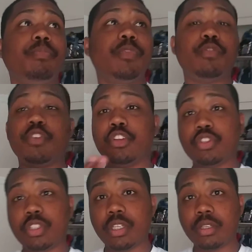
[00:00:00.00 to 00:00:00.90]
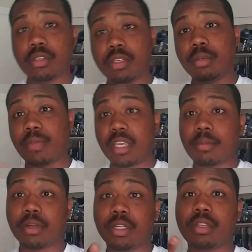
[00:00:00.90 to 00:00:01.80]
if you're interested in making
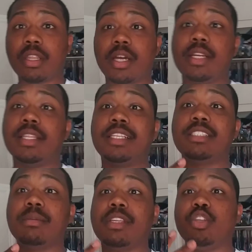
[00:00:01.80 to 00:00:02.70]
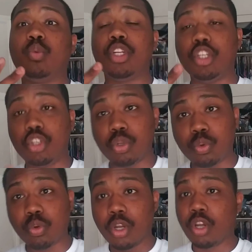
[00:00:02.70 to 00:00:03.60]
money online and that's something you want to do,
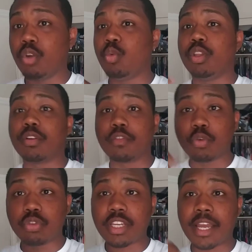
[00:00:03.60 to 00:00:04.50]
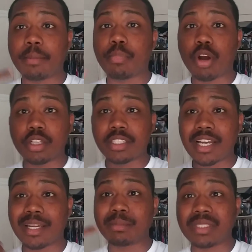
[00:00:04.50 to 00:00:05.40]
whether full-time,
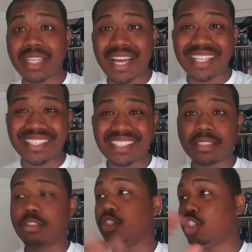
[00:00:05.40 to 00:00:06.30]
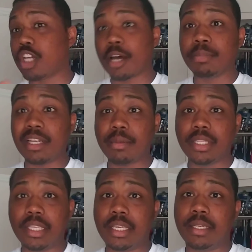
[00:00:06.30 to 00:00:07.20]
part-time, side job type of
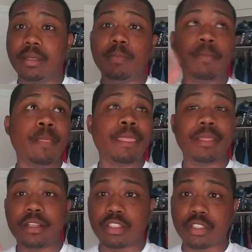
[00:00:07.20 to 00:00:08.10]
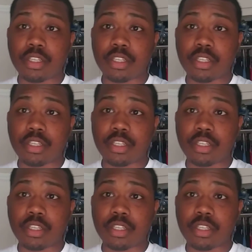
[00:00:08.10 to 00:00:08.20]
thing, this is